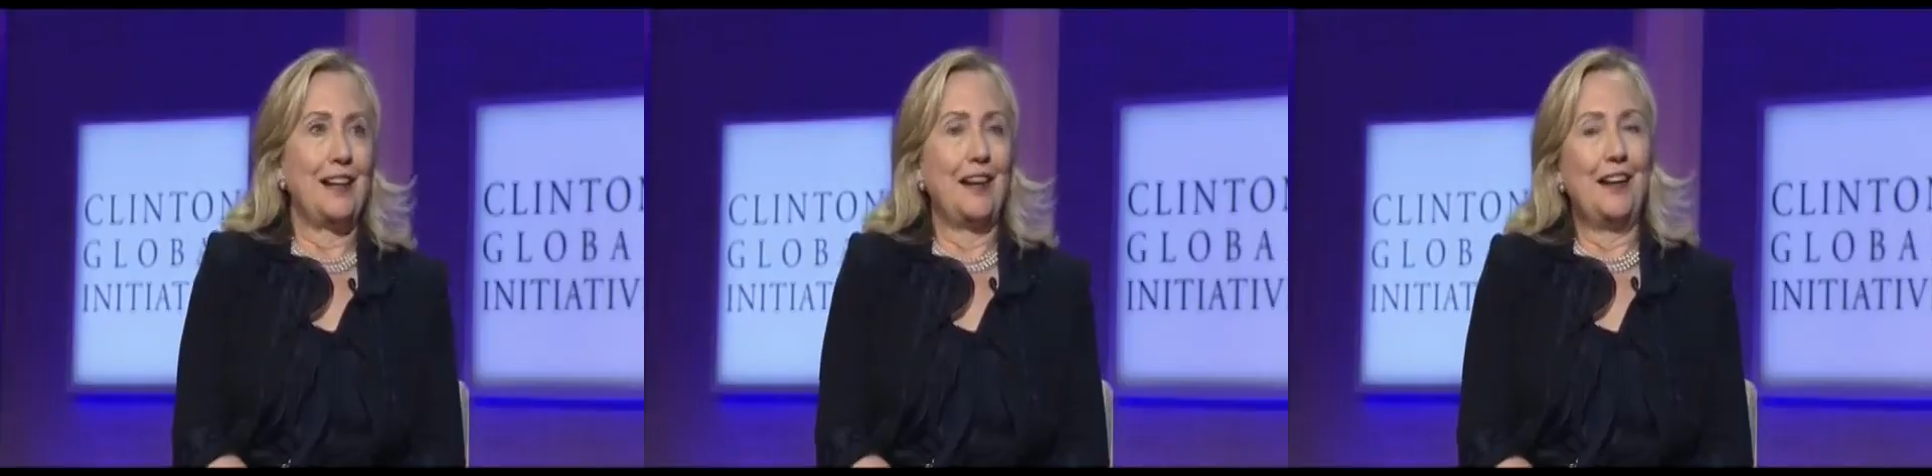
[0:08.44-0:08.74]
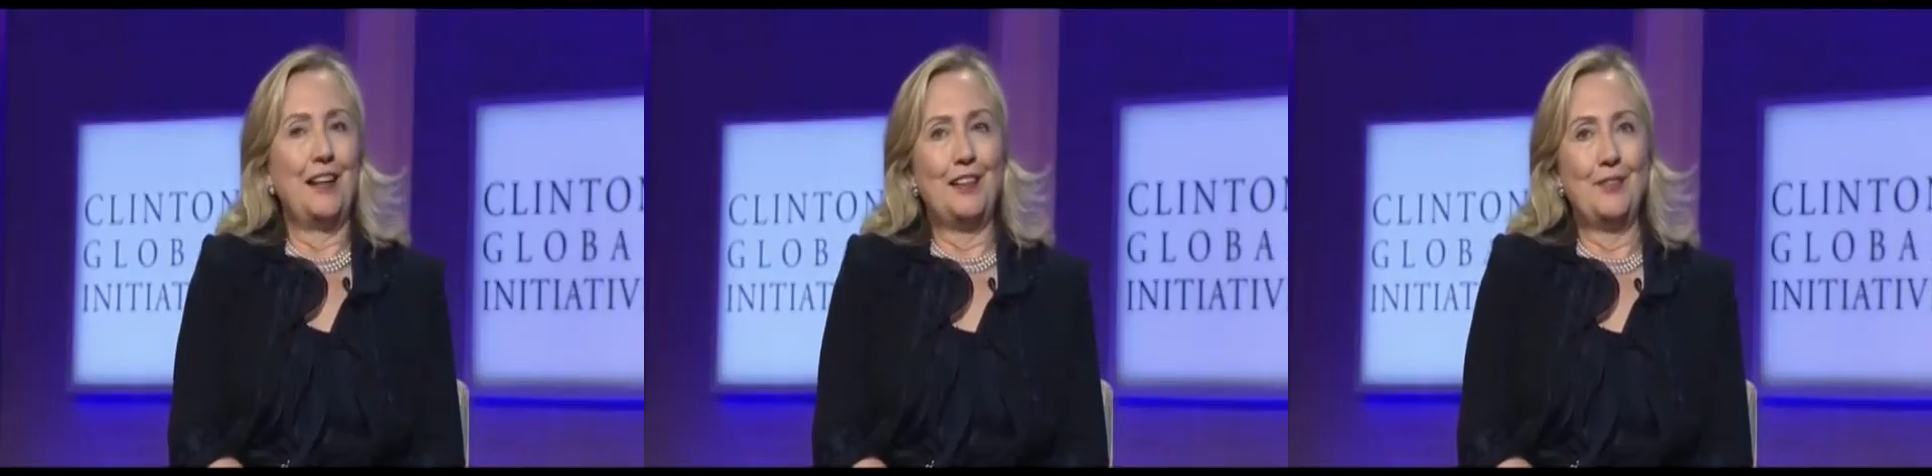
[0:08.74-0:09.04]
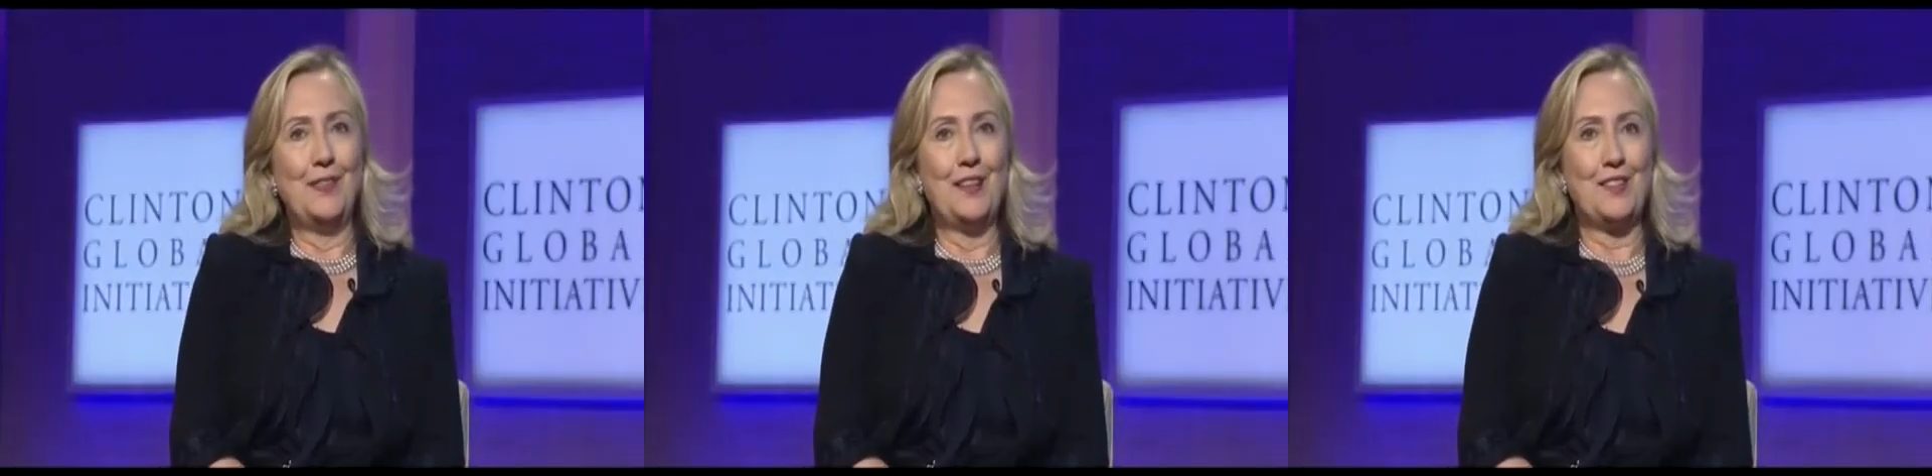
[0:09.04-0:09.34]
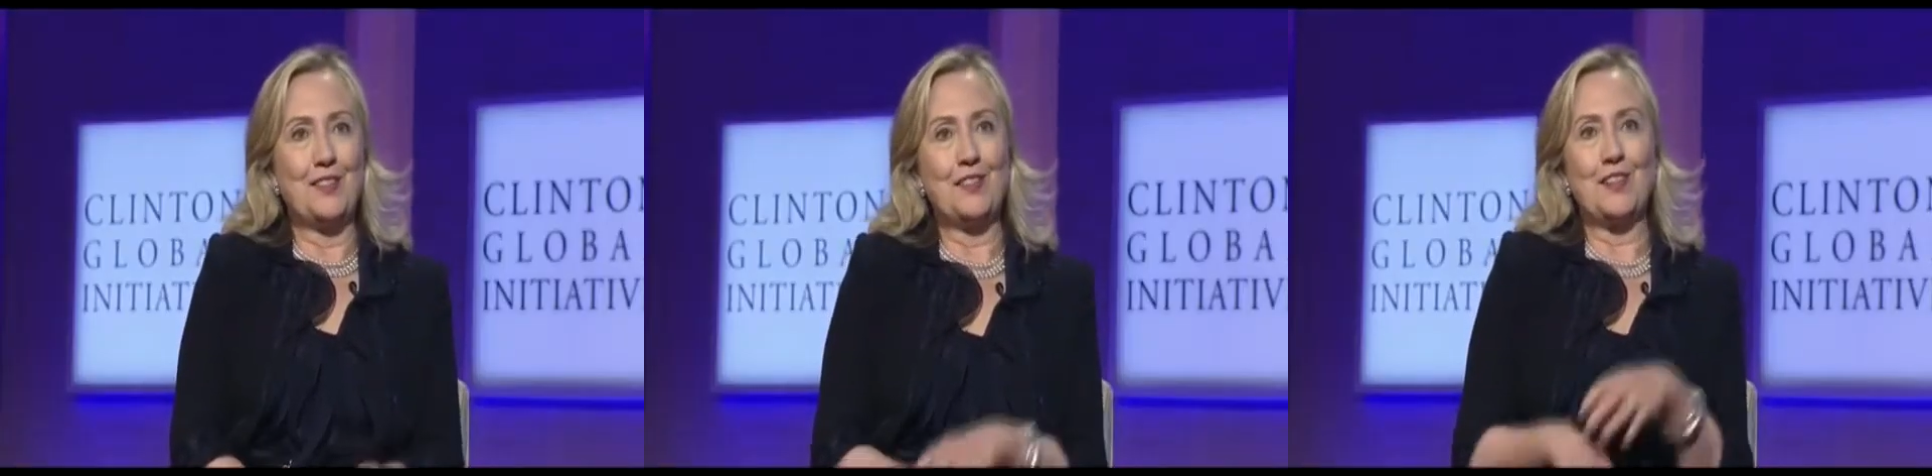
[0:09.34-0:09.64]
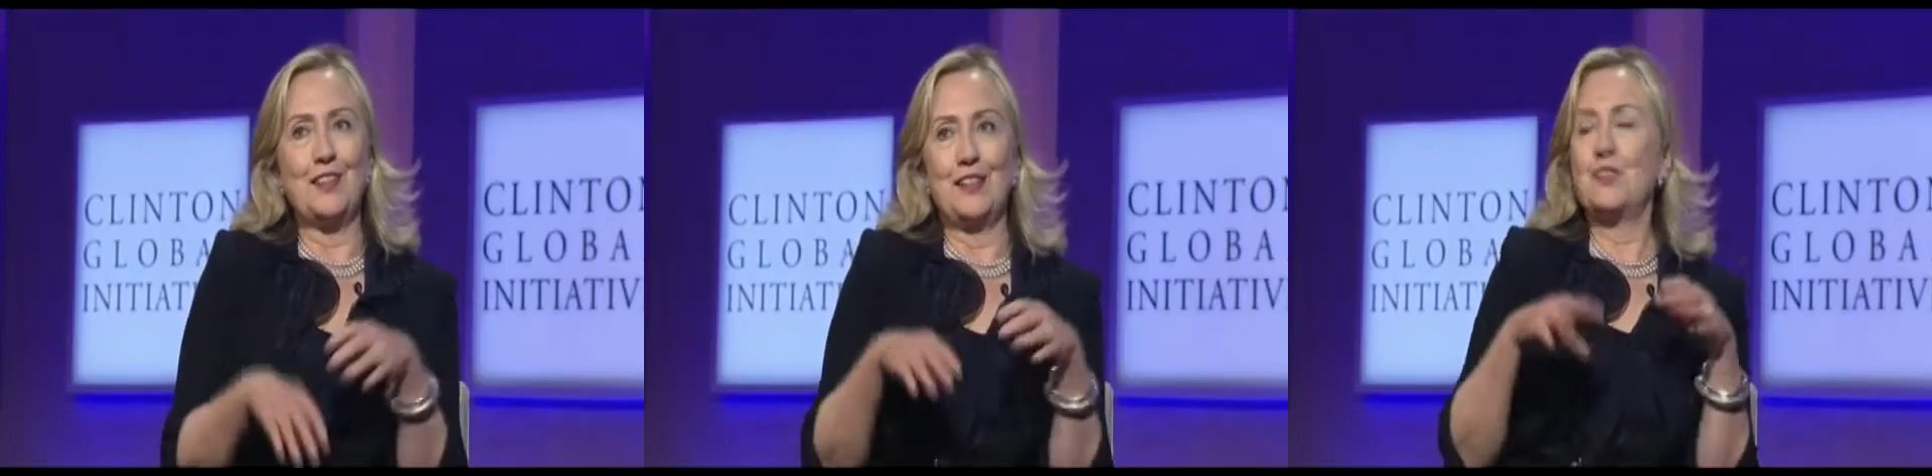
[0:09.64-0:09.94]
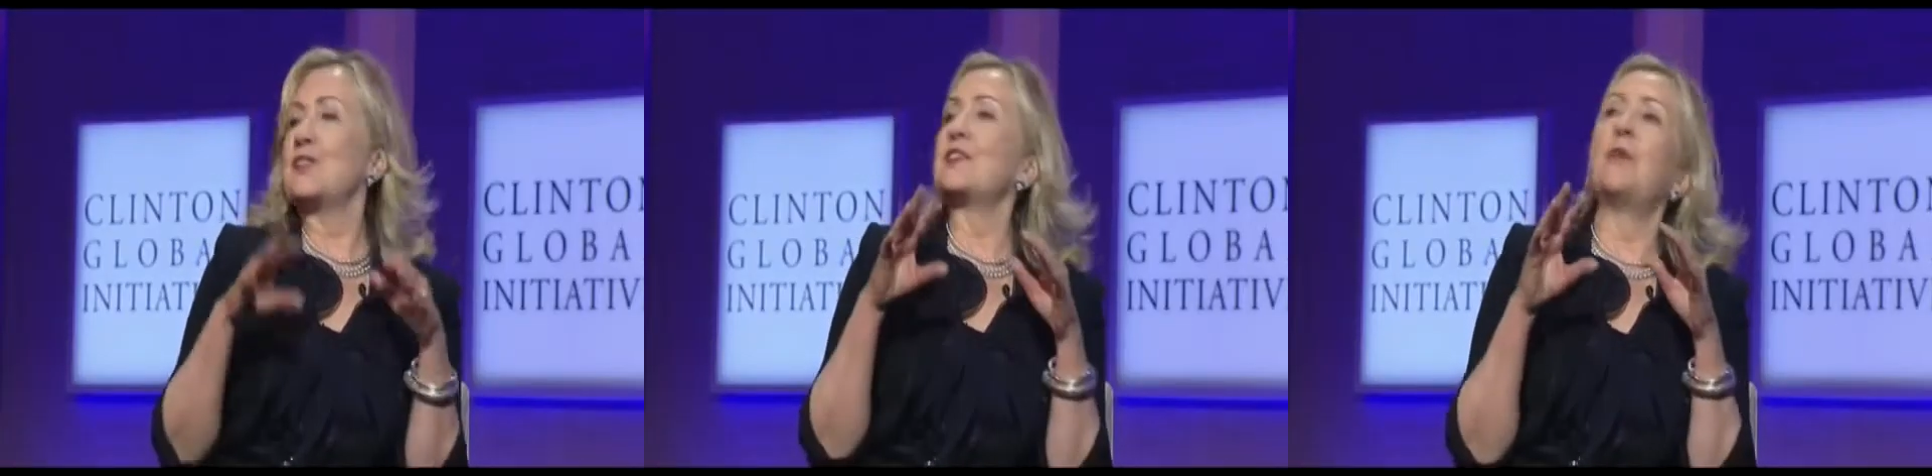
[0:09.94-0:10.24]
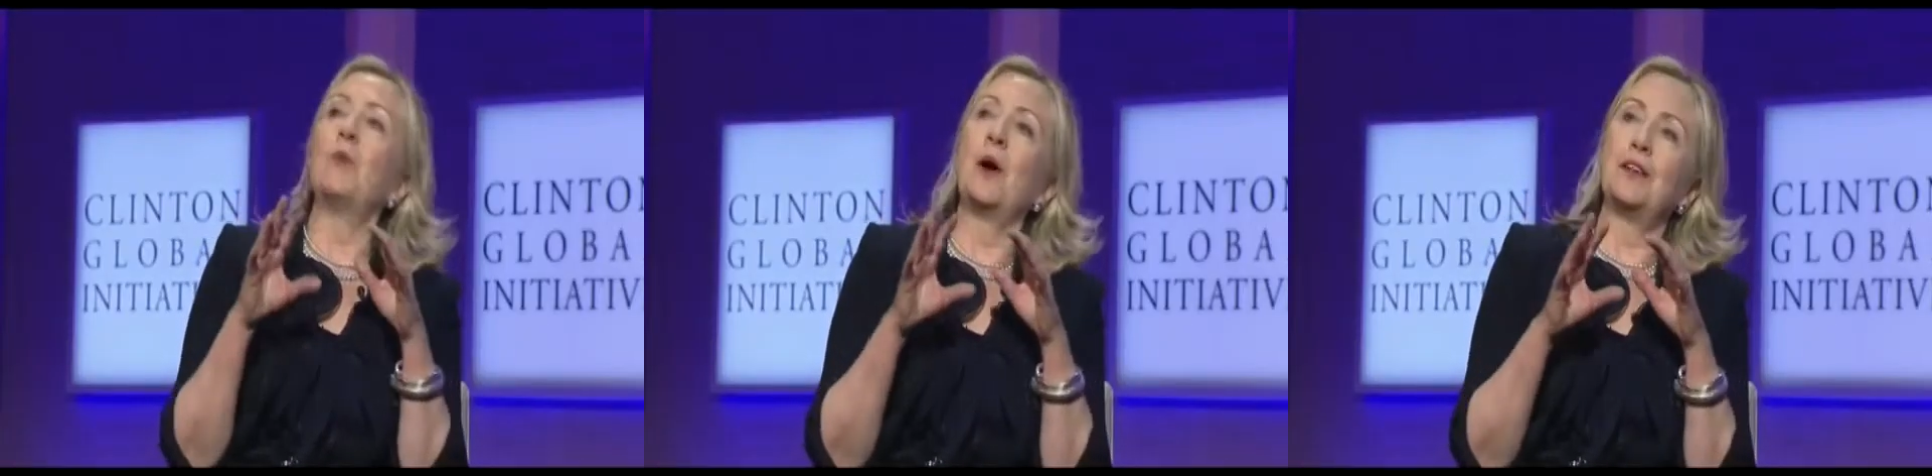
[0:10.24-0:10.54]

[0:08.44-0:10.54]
Um, it's, it's somewhat